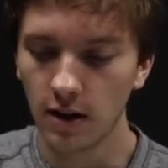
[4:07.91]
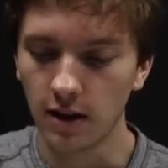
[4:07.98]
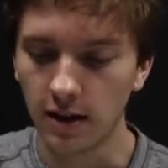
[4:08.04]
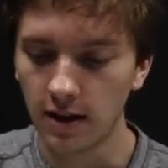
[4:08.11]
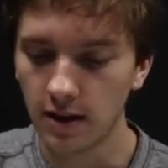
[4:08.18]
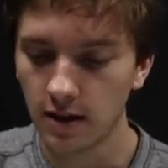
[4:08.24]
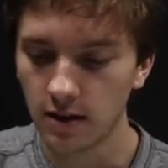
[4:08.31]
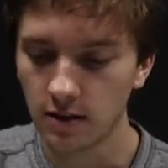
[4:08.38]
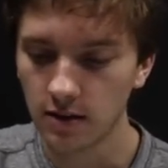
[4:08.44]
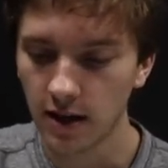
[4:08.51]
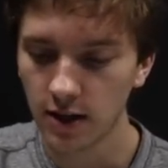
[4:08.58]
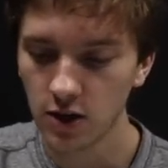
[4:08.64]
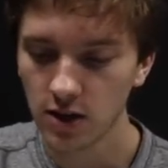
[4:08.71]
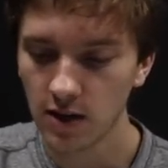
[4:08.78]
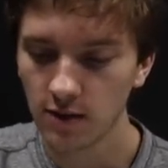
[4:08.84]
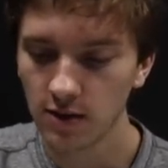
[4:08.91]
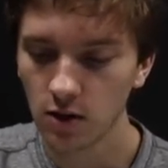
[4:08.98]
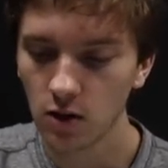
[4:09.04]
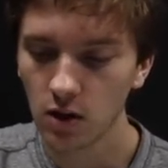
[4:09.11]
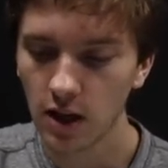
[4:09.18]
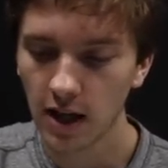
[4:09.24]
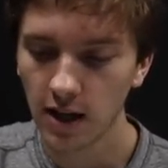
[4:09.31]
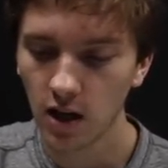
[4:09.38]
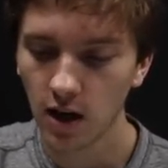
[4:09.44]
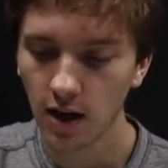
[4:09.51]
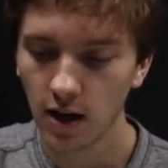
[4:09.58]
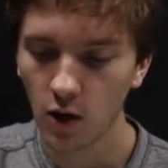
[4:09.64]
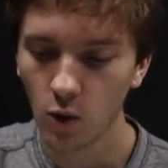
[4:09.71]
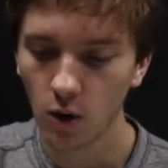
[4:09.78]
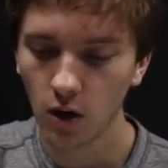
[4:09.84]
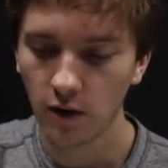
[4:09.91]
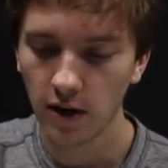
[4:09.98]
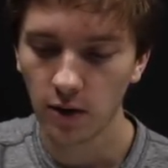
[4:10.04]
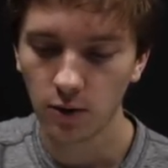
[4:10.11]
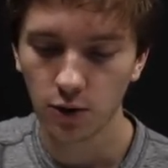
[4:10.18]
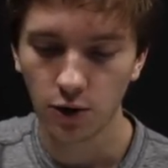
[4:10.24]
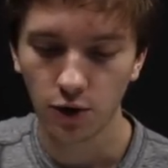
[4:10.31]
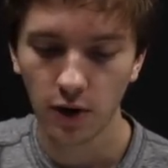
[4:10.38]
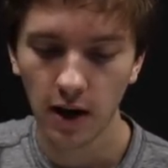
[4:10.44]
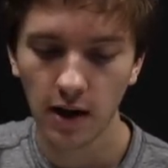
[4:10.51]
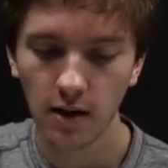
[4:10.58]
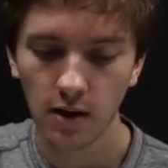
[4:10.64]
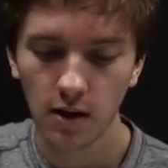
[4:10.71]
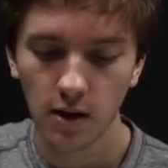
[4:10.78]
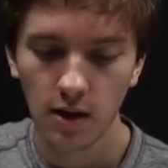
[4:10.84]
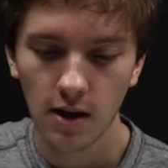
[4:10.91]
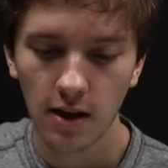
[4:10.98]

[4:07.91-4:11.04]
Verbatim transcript: And I just have a little line kind of going around her head,